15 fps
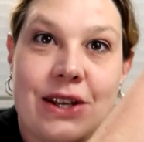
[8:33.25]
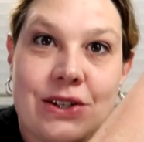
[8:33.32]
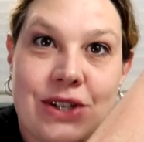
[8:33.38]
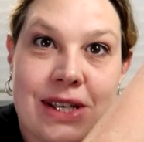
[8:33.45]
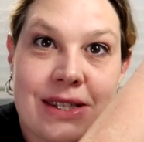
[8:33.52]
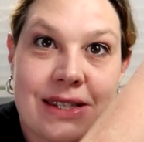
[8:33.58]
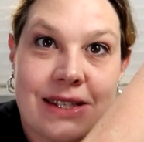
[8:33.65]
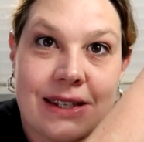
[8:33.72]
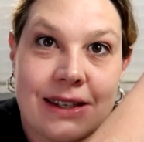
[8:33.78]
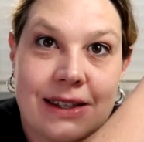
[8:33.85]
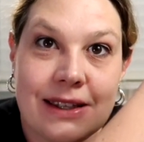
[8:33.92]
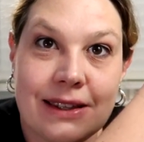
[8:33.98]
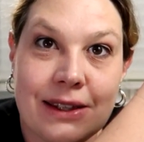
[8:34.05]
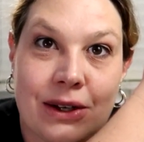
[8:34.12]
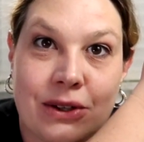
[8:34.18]
just
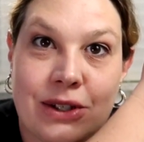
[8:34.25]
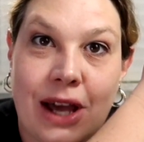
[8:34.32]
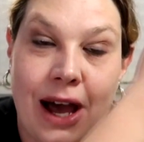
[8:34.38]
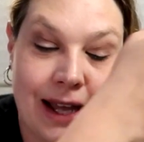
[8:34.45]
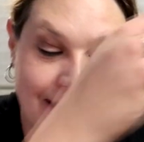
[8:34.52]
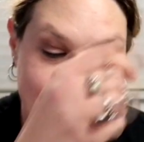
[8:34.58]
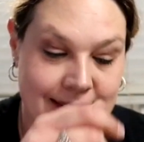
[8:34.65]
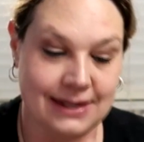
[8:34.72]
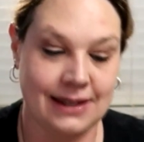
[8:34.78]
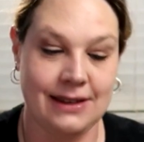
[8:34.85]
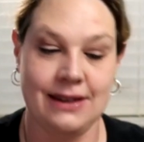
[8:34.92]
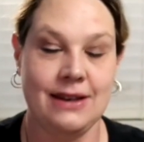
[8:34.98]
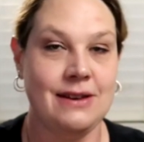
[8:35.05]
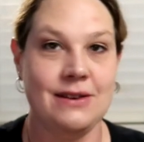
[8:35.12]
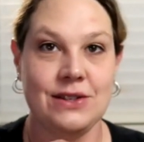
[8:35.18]
little dots
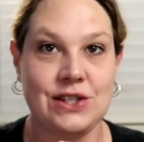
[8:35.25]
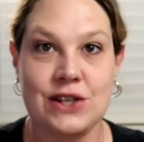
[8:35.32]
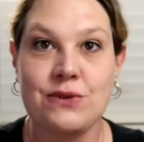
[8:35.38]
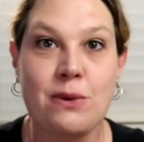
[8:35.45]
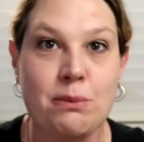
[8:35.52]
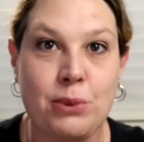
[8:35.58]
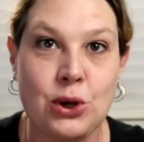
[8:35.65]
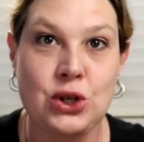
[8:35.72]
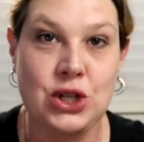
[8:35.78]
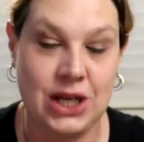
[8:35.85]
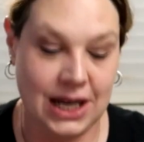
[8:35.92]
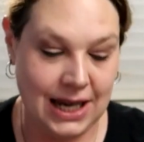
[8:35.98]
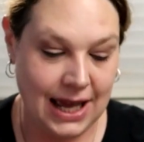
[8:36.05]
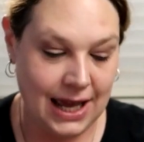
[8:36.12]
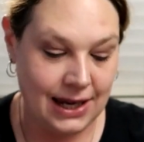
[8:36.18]
just from pushing
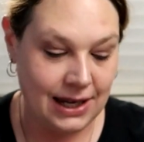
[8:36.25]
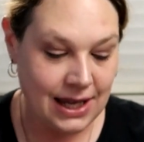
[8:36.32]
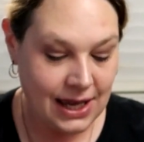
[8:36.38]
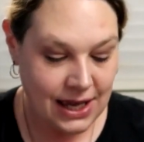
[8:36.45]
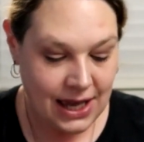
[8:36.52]
it in.